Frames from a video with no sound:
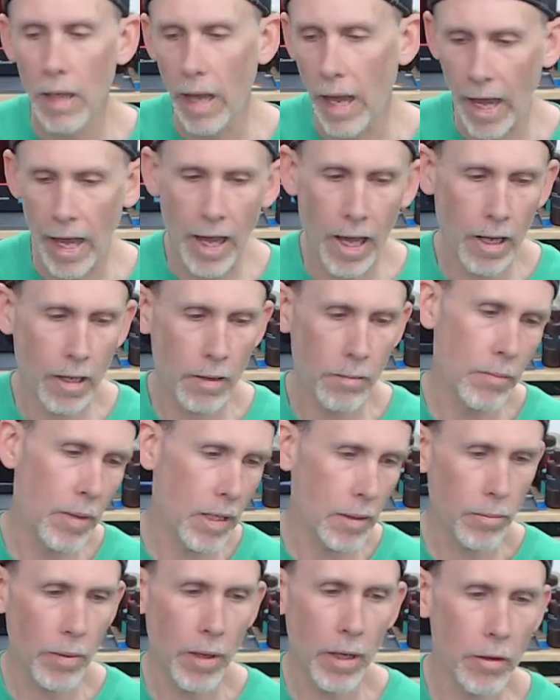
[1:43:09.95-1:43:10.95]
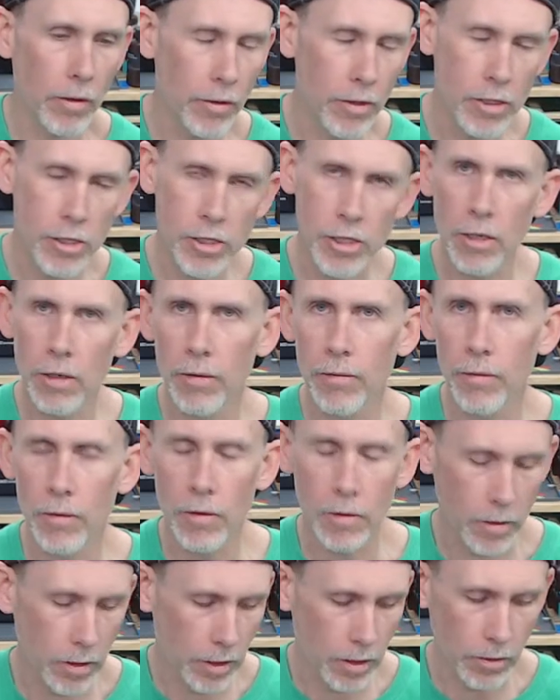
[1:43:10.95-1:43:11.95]
add, make better this year
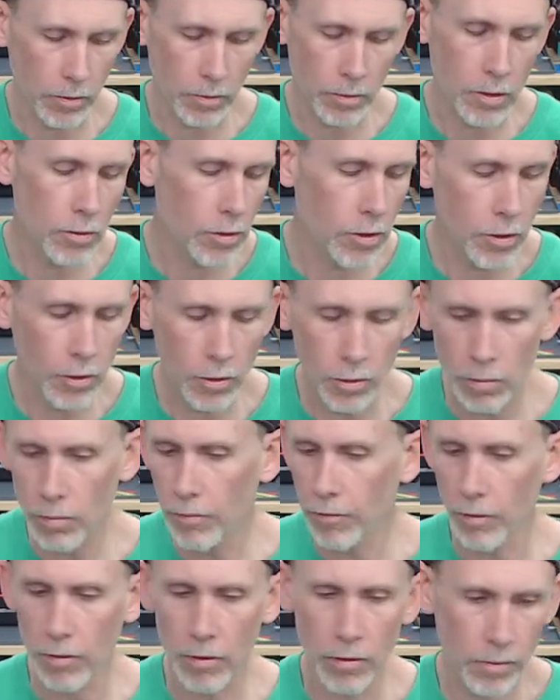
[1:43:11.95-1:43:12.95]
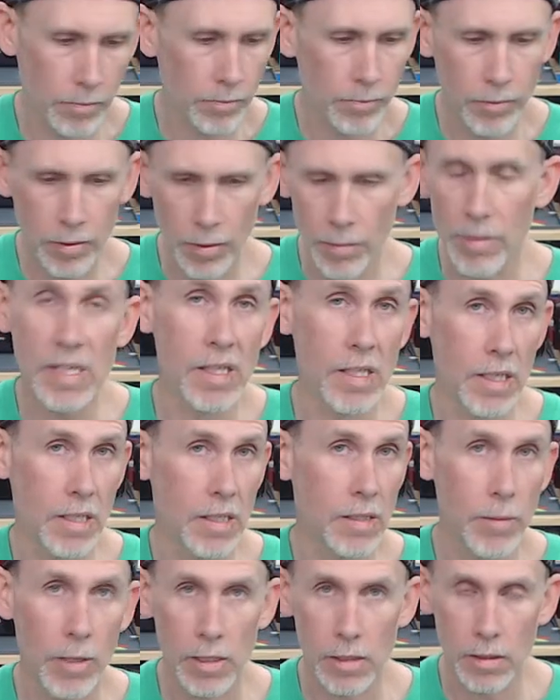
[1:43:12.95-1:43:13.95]
for, you know, YouTube, for the
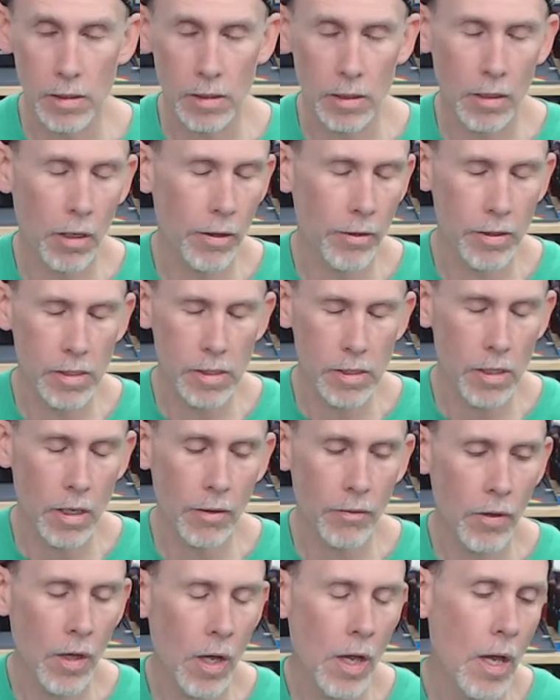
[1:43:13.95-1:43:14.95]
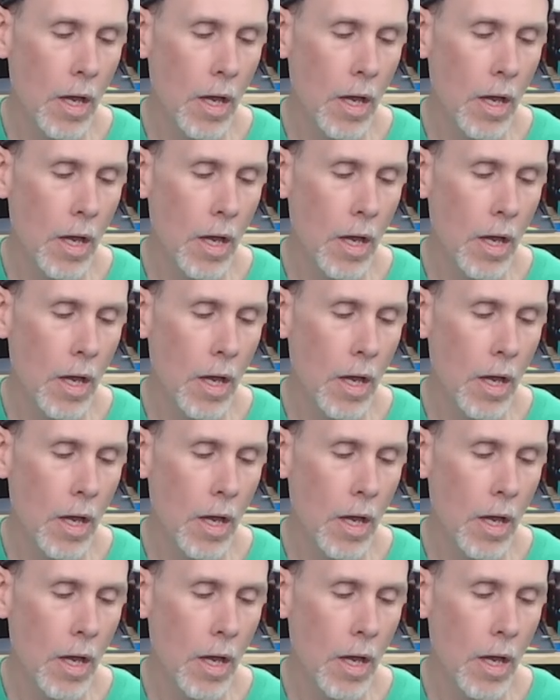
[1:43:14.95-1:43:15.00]
business, basically all this stuff.